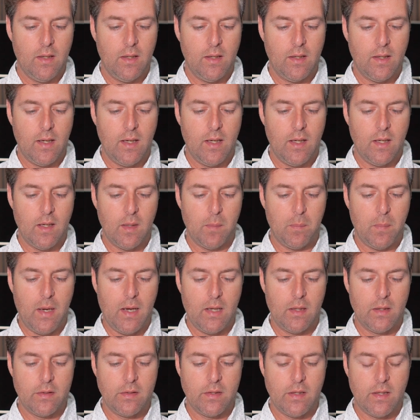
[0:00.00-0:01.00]
And I
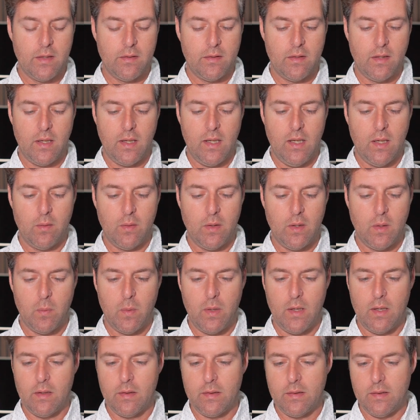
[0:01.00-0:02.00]
apologize that I can't read it
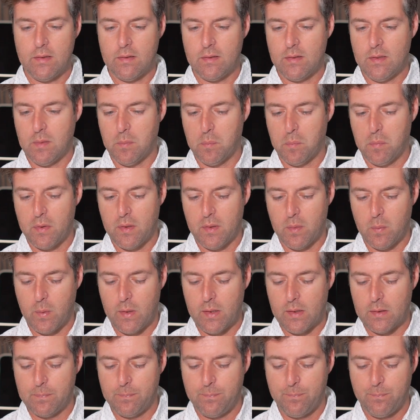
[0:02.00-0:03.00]
well. It just didn't print
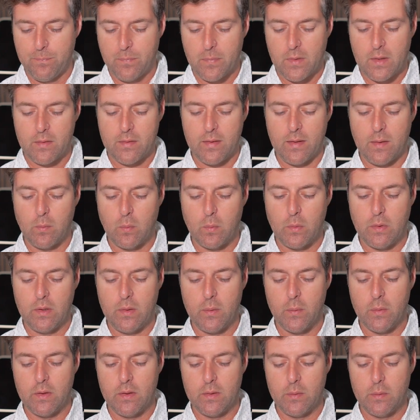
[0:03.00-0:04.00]
well, like
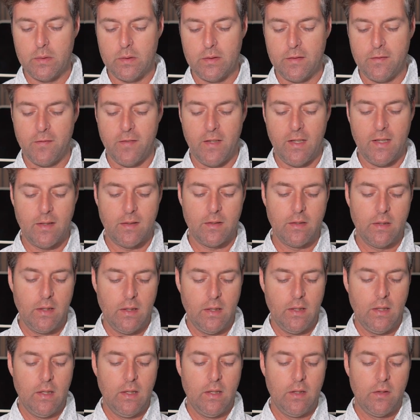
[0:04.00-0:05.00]
really, really, really faint.
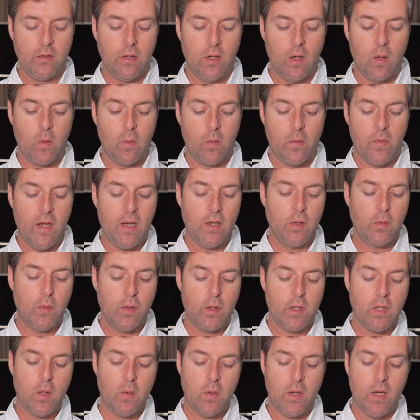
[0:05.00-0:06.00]
So thanks
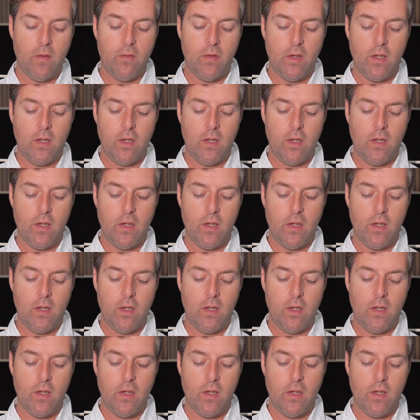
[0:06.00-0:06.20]
for your Q&A